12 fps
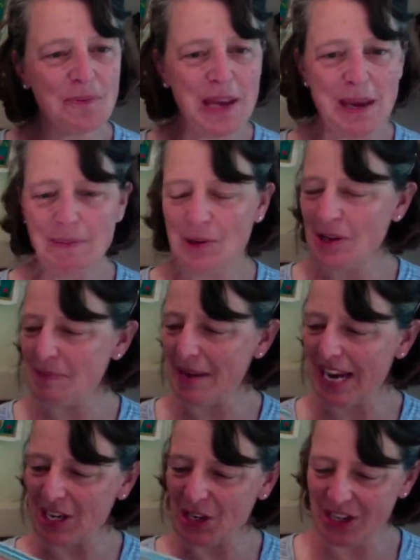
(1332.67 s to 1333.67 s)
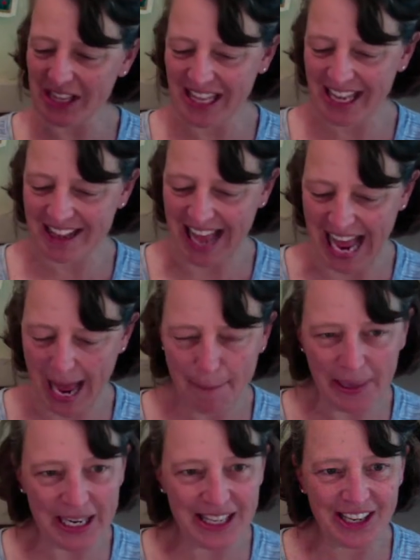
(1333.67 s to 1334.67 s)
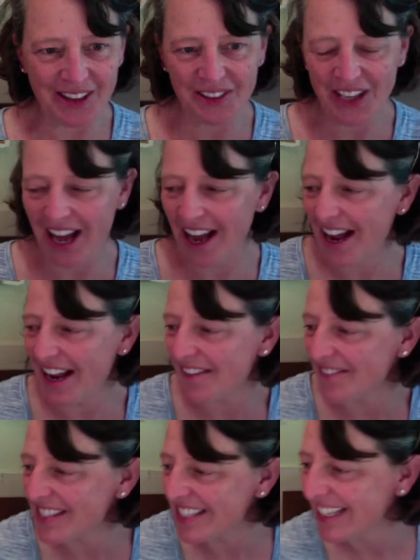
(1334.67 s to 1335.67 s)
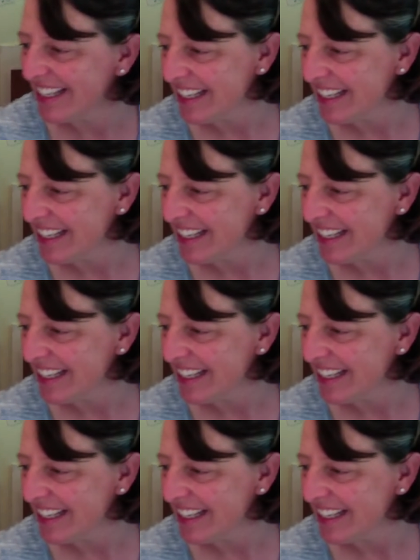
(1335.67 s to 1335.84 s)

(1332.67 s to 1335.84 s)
people and made good things happen in their lives.